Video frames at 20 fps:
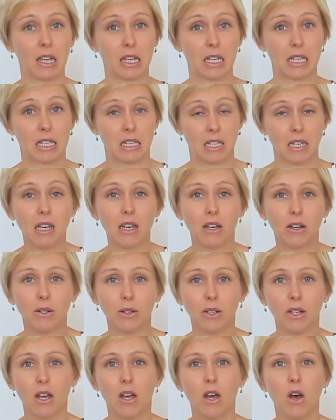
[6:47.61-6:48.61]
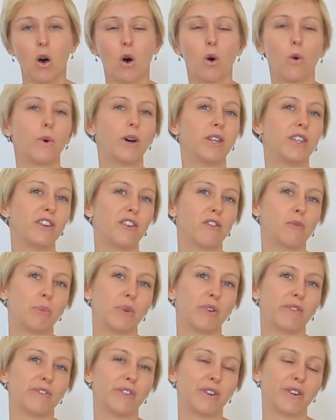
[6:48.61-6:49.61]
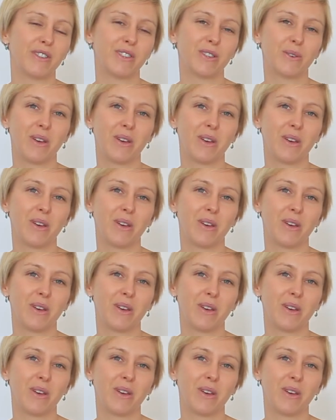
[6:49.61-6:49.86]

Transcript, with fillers: still or whether you've moved on.